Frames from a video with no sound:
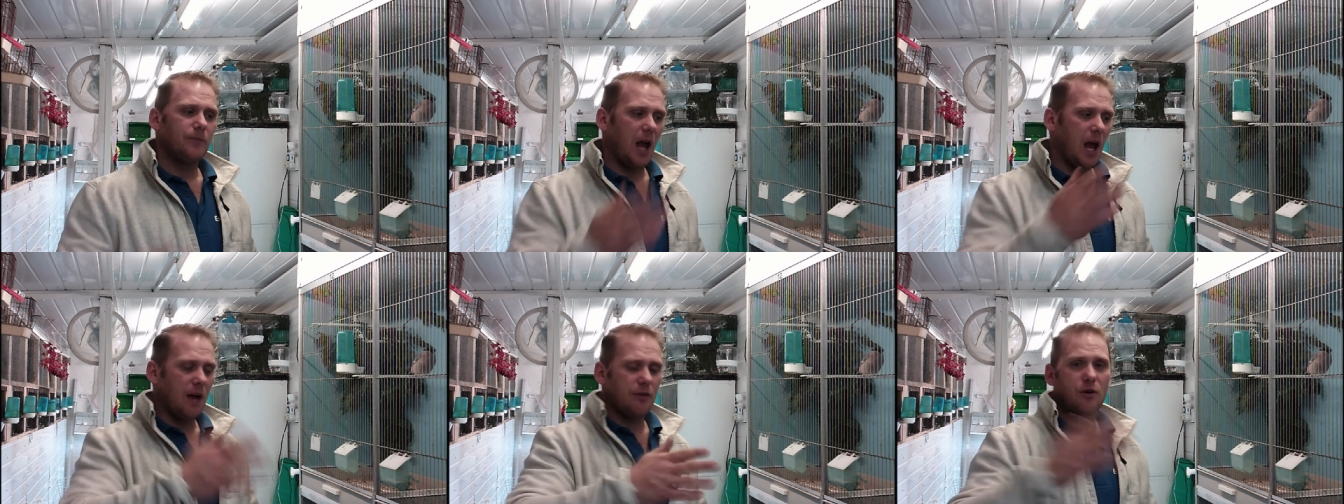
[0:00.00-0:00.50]

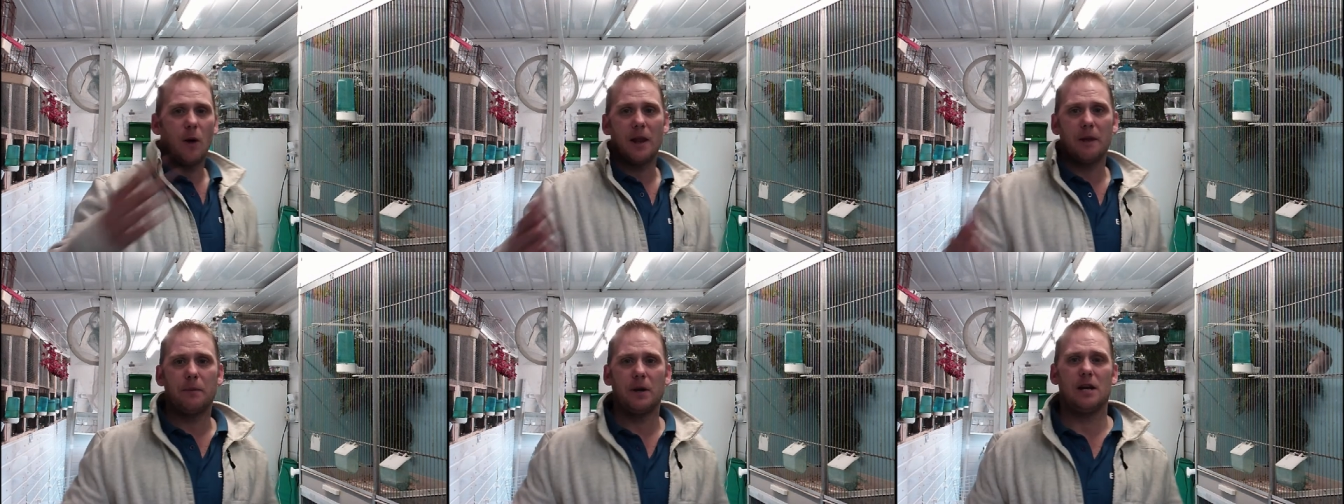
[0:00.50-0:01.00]
uh, throughout
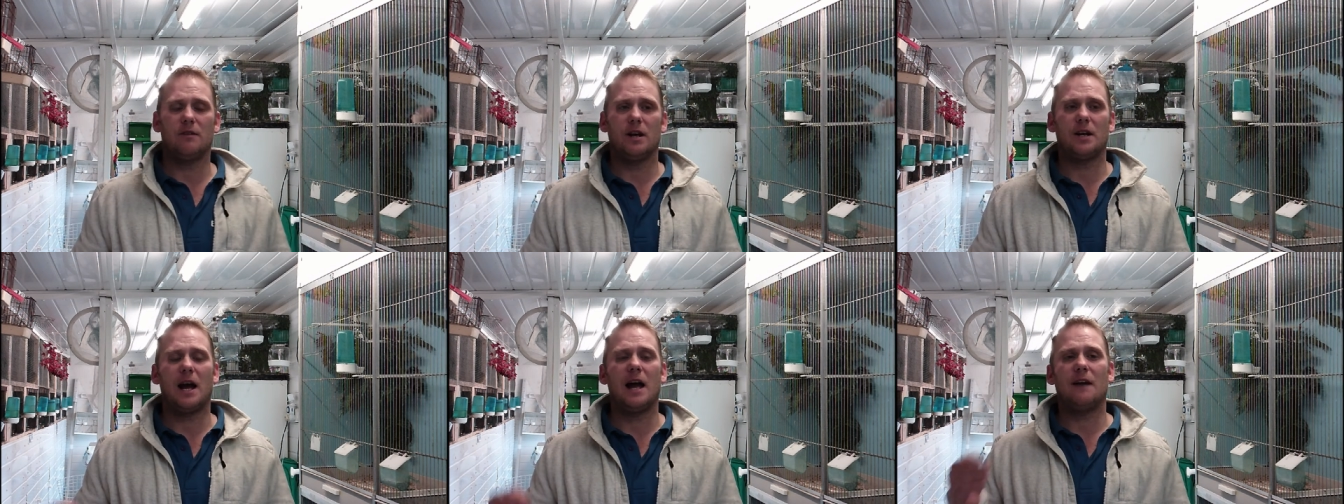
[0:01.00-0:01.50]
the
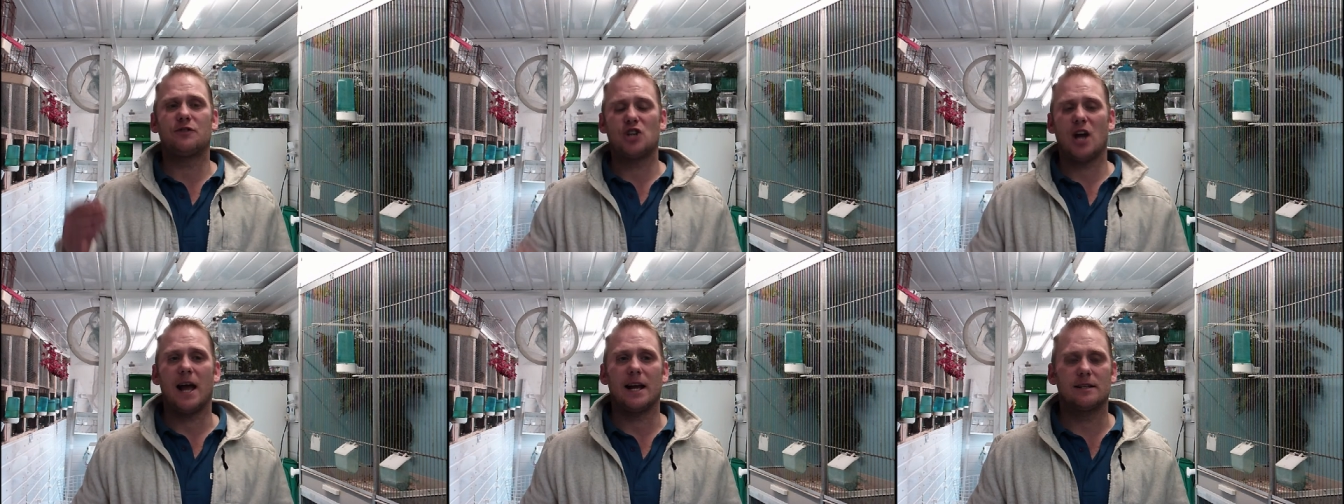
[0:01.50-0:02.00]
period. I have
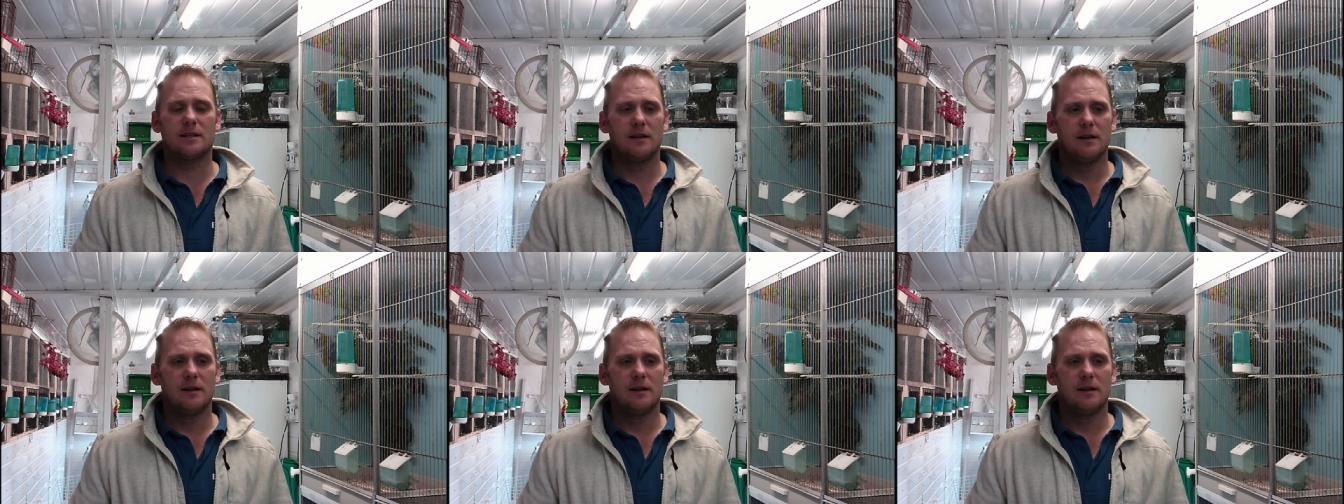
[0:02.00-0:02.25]
checked,